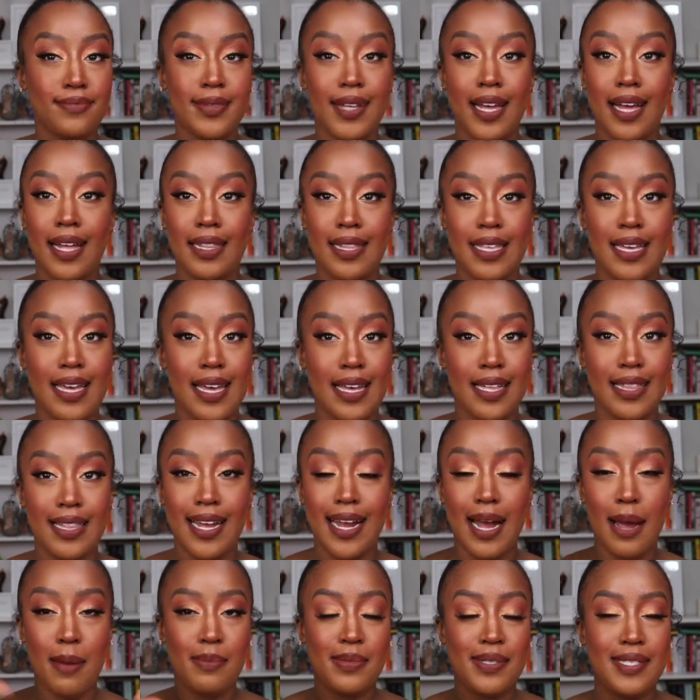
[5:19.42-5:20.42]
Aaliyah.
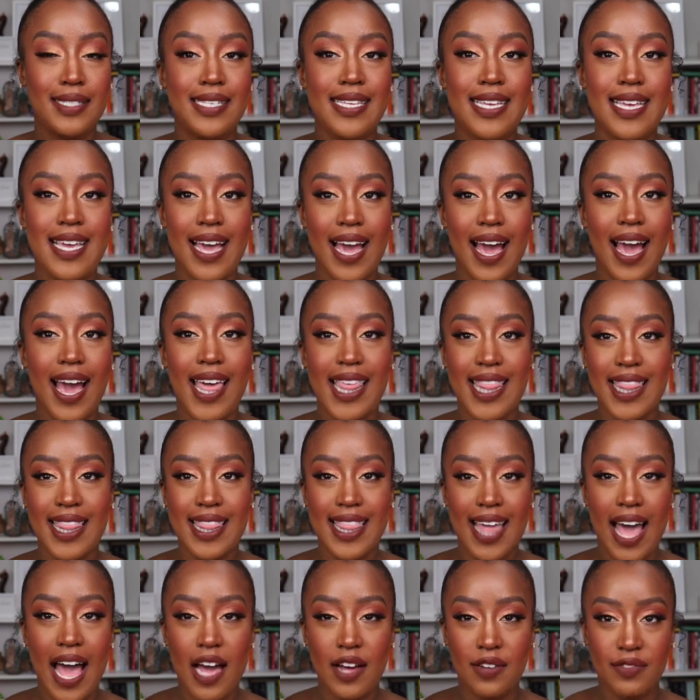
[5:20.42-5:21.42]
Like I'm seeing
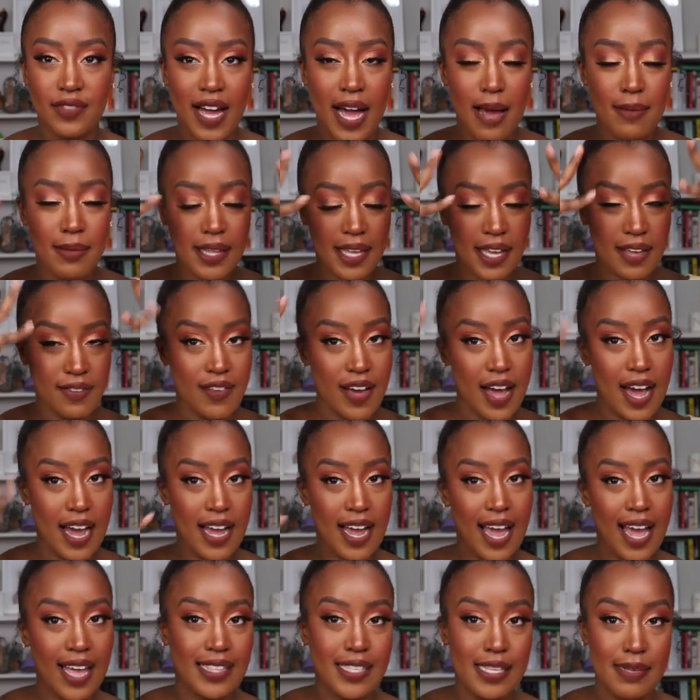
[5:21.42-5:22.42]
that vibe. Like if I
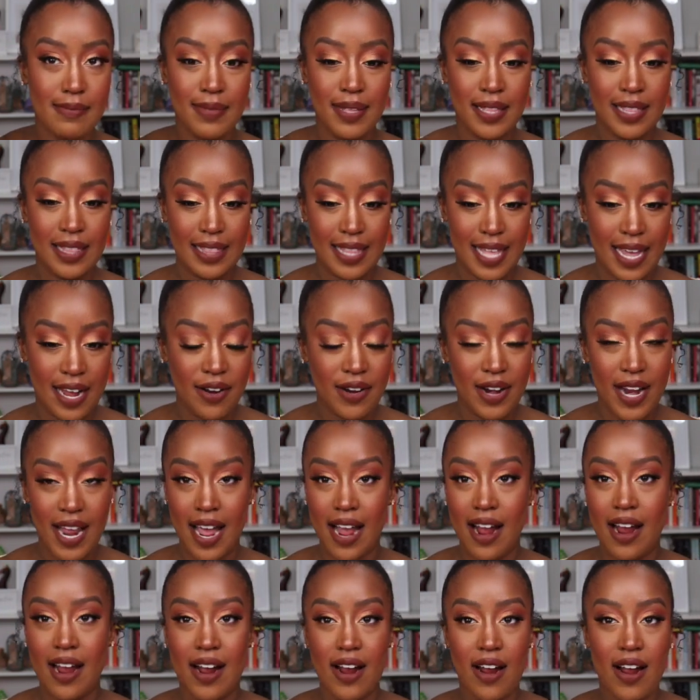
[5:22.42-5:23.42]
had some layered
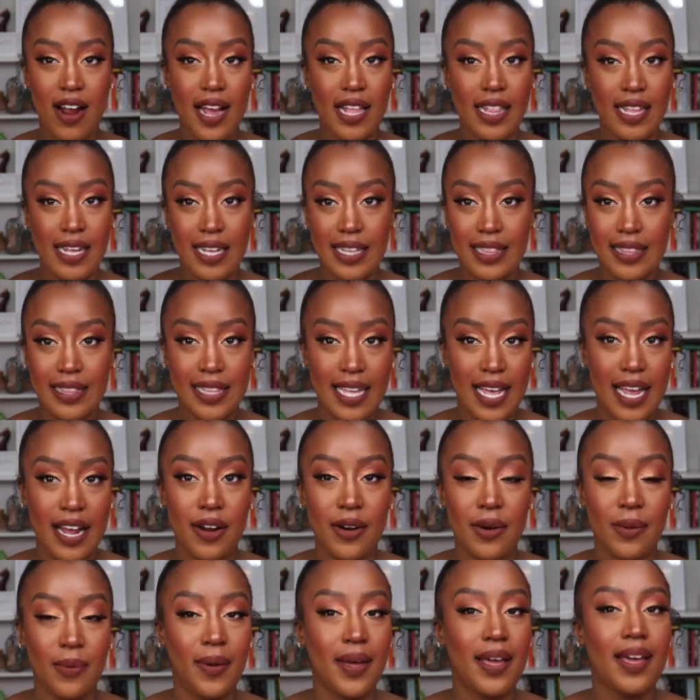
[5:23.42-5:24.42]
hair, like a
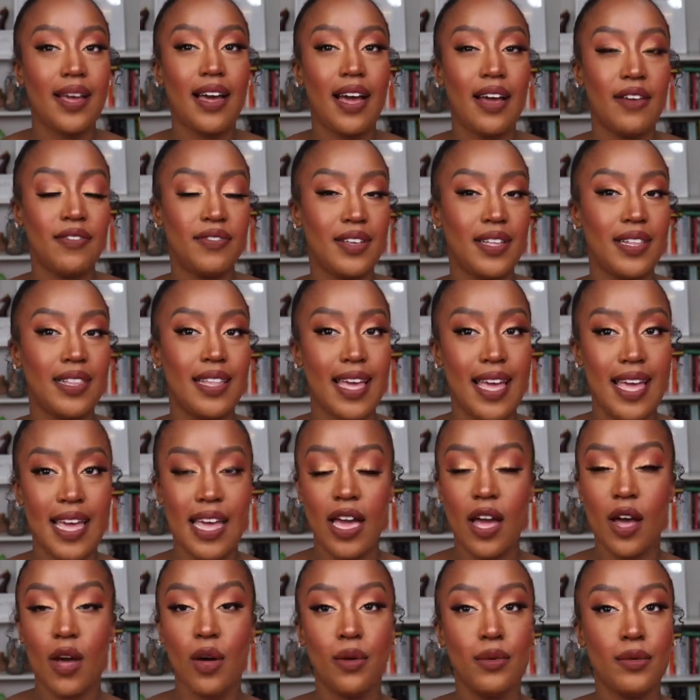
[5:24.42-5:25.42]
layered wig, I feel like,